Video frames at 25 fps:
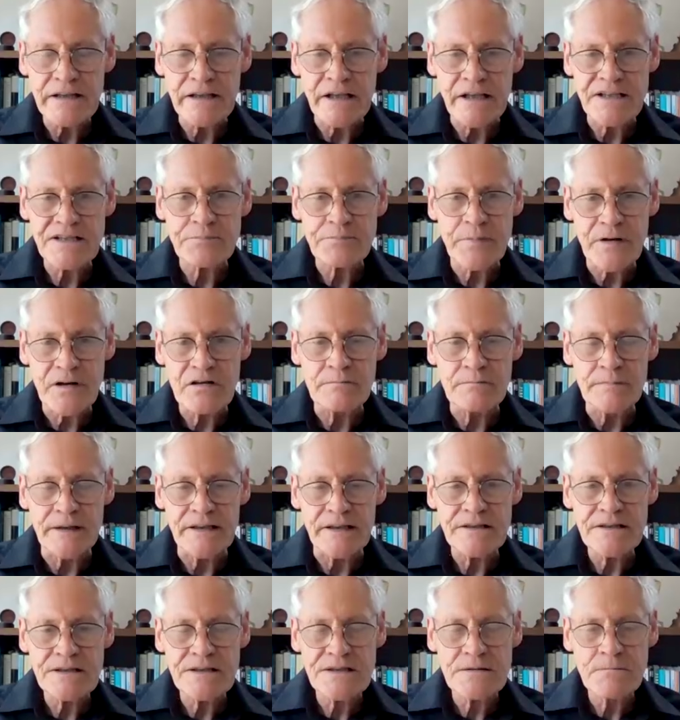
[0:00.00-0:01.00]
that in
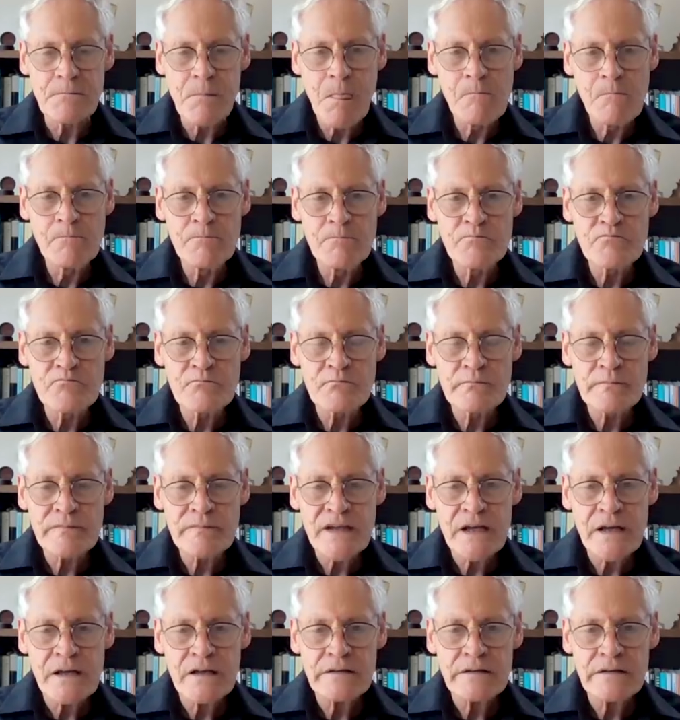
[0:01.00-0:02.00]
experiments,
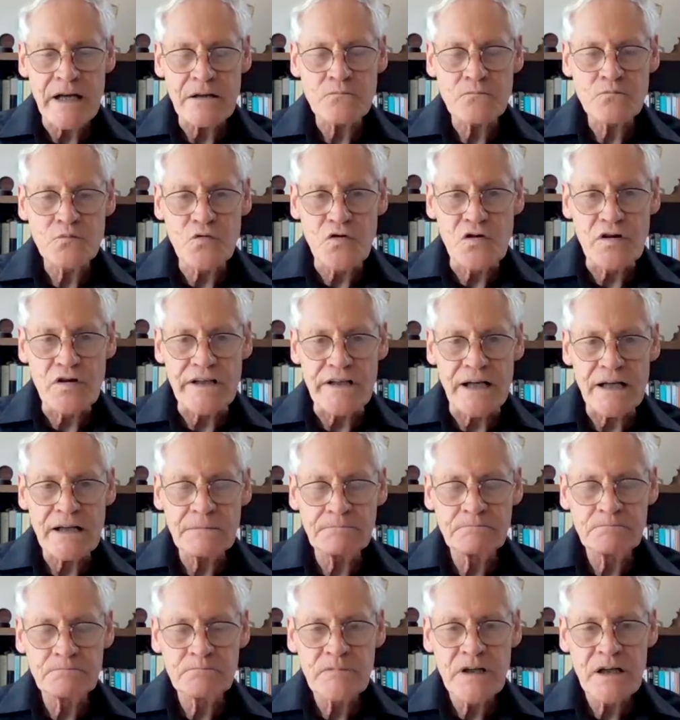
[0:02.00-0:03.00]
that
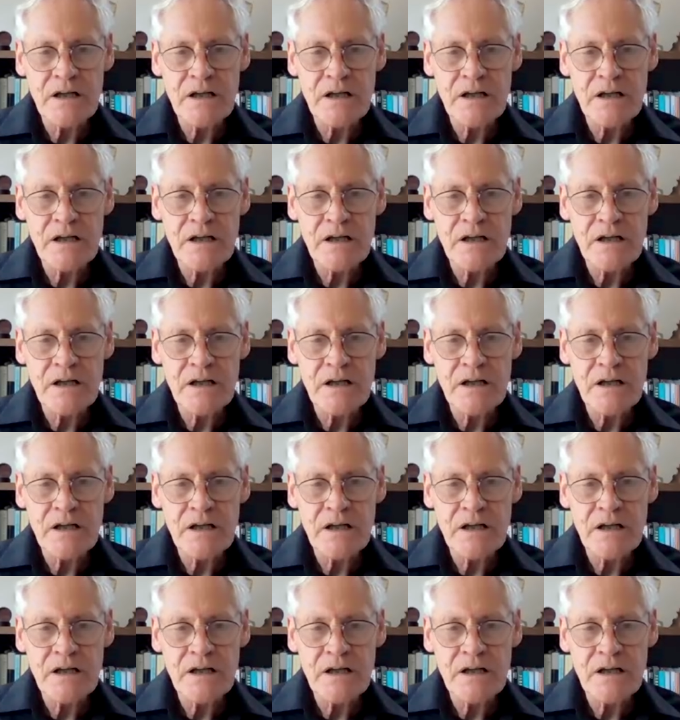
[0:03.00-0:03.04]
water,